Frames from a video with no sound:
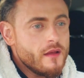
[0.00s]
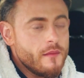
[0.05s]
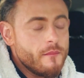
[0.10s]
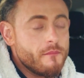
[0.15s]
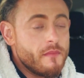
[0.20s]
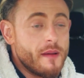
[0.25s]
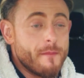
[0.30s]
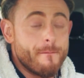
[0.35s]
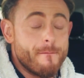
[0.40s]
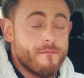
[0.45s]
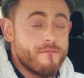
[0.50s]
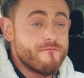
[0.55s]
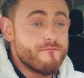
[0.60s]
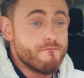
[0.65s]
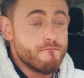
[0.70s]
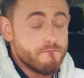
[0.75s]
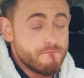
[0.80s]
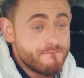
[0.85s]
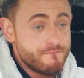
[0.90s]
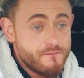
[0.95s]
My
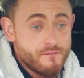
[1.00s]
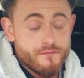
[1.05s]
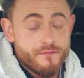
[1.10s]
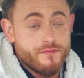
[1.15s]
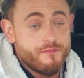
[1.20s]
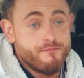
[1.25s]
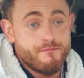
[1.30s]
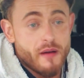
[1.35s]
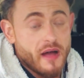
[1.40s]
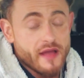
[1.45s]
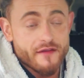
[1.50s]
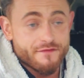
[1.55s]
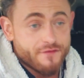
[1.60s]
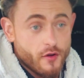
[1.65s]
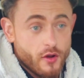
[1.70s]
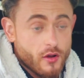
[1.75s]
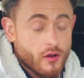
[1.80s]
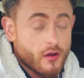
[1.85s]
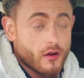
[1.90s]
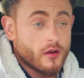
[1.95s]
by
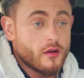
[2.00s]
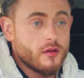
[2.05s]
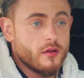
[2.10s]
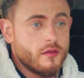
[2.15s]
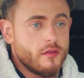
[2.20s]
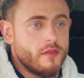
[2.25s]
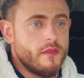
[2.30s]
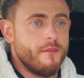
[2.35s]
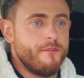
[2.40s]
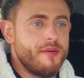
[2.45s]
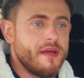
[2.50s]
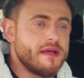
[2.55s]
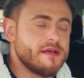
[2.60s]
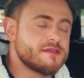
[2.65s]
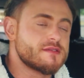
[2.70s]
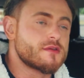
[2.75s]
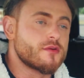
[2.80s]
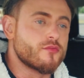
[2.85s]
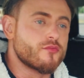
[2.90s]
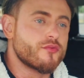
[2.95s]
far the
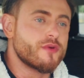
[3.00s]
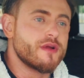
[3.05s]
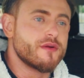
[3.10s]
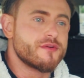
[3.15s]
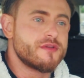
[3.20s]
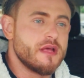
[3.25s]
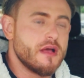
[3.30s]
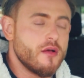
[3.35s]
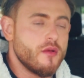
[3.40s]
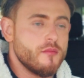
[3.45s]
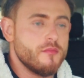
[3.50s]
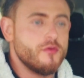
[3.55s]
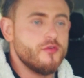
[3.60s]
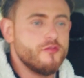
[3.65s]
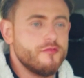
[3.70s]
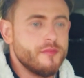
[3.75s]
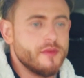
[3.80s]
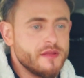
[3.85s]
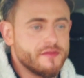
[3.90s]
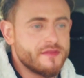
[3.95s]
best rear delt
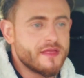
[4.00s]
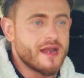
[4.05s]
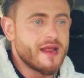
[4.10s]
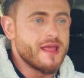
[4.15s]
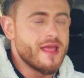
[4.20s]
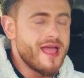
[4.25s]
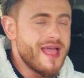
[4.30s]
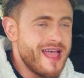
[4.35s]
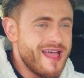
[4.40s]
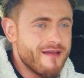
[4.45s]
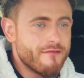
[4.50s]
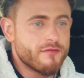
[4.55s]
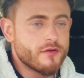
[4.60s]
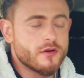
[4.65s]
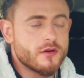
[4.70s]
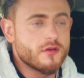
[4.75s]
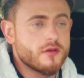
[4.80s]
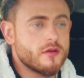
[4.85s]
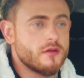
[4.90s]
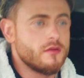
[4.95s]
movement that I
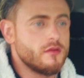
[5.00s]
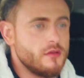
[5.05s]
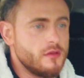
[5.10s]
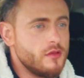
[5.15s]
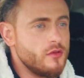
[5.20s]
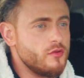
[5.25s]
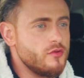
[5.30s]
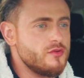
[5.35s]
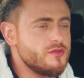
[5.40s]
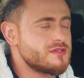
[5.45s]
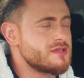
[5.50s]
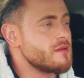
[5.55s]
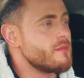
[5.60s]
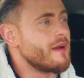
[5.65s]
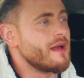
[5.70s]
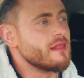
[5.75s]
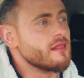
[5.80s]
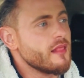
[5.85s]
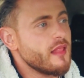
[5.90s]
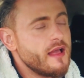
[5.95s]
ever used in
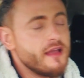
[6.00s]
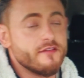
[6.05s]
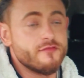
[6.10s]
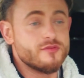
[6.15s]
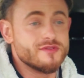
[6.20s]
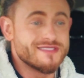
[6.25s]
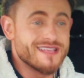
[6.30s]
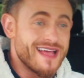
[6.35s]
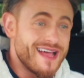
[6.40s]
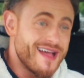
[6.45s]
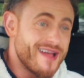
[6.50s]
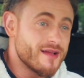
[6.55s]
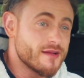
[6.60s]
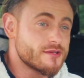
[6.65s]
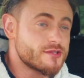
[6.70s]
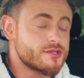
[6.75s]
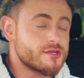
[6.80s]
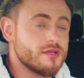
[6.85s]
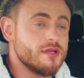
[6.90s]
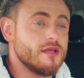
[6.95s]
my life was
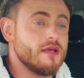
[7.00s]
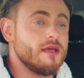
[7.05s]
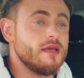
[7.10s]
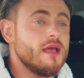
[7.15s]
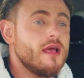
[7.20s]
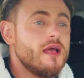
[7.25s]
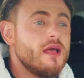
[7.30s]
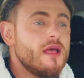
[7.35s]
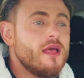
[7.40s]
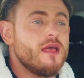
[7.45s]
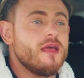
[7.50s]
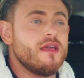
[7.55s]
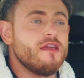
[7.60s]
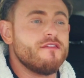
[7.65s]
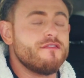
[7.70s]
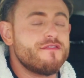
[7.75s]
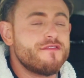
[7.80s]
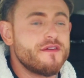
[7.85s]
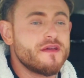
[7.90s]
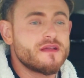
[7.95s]
actually a
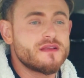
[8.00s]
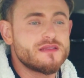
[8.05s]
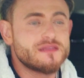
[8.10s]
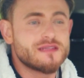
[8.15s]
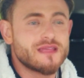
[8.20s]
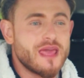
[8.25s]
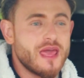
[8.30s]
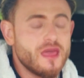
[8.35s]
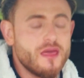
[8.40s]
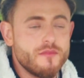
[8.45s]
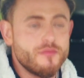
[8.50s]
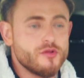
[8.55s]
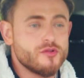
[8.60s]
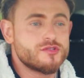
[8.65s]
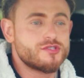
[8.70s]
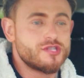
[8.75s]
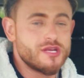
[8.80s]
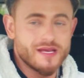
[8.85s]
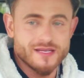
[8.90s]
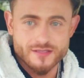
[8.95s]
fixed cable
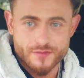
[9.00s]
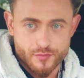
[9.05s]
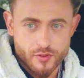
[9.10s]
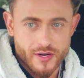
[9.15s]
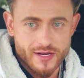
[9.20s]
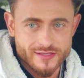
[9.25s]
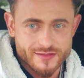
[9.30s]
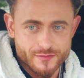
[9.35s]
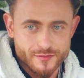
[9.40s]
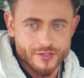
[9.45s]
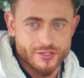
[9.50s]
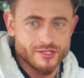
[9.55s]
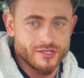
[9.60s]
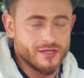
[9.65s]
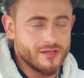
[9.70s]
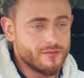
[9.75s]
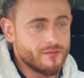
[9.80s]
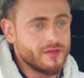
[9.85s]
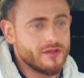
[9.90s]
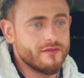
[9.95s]
chest press
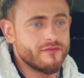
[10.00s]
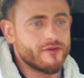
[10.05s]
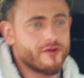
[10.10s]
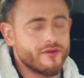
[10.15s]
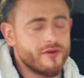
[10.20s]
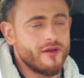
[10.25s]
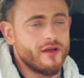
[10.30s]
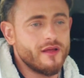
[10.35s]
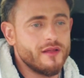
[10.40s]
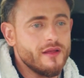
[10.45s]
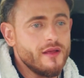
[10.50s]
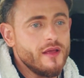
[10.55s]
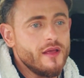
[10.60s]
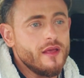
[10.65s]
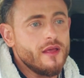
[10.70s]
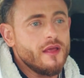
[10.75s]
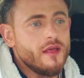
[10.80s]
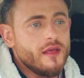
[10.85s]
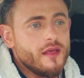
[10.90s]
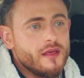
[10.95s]
machine, believe it or not.
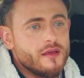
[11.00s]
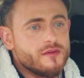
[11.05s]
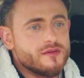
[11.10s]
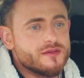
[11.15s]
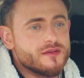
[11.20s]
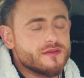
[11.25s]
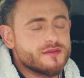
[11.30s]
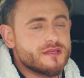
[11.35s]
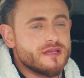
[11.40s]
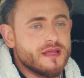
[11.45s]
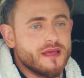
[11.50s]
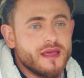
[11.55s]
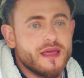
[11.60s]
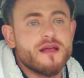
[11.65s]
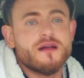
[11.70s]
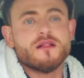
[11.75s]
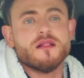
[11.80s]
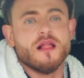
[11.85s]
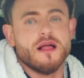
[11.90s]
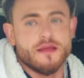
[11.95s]
It was an
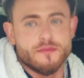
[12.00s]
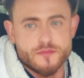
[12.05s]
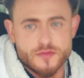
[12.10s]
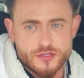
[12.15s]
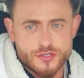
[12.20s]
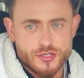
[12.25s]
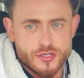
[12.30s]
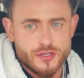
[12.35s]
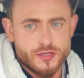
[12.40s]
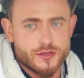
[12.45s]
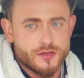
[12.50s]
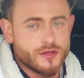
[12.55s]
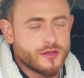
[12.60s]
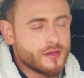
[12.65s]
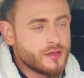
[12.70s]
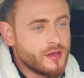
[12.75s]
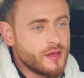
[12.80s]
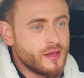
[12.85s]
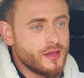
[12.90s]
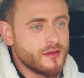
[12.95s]
incline machine,
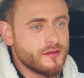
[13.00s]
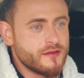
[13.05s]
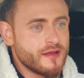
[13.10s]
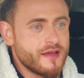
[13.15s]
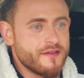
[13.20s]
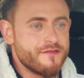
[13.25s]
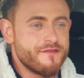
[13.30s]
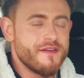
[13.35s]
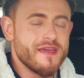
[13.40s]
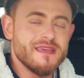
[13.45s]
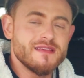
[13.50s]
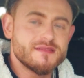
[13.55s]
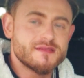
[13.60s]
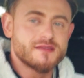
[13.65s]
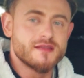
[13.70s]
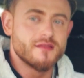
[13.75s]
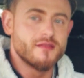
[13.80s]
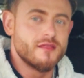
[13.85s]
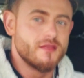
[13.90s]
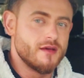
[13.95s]
and I
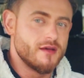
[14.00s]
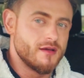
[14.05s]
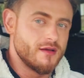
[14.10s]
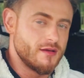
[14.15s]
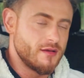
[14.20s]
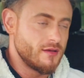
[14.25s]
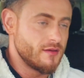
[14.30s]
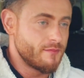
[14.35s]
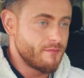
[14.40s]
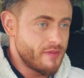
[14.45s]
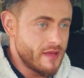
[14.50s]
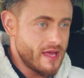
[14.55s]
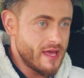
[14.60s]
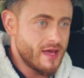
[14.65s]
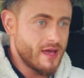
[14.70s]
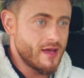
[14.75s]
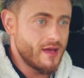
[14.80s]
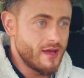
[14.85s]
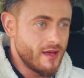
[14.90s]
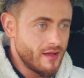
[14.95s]
faced the
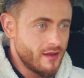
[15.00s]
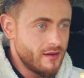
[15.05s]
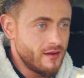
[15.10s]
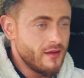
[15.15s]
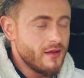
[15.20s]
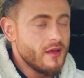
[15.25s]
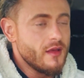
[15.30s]
pad